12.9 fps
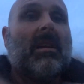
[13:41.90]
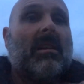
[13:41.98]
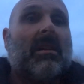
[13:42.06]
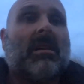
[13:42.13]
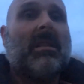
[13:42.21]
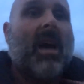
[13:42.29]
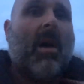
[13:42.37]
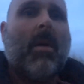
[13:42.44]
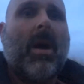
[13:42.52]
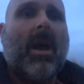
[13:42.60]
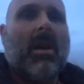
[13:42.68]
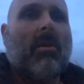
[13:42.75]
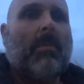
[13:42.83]
Look, that
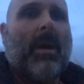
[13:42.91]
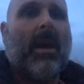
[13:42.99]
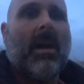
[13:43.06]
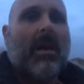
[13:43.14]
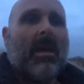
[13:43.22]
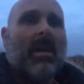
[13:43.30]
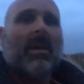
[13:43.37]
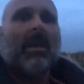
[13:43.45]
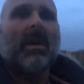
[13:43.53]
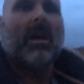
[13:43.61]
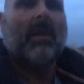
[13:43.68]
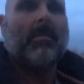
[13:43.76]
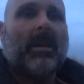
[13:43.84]
way a little bit.
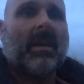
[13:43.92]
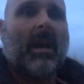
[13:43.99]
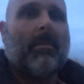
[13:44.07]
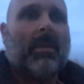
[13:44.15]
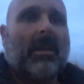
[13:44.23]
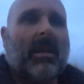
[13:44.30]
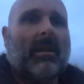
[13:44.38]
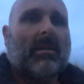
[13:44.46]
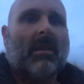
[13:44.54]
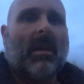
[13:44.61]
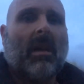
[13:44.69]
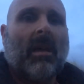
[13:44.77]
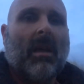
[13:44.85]
My camera keeps
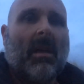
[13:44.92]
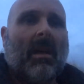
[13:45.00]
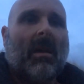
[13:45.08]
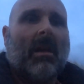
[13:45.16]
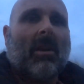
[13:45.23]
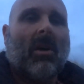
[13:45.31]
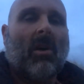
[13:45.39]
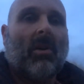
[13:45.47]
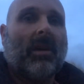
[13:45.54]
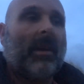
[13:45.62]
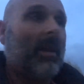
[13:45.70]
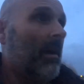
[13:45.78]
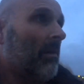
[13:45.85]

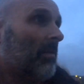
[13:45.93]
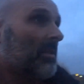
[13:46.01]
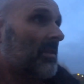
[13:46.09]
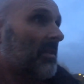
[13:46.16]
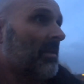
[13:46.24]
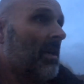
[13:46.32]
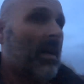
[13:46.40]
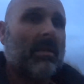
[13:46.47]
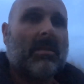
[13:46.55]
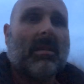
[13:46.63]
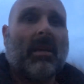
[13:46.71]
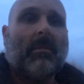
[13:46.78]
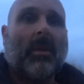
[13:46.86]
conking out because it can't
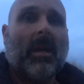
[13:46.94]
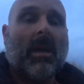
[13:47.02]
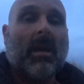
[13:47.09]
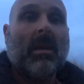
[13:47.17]
see me.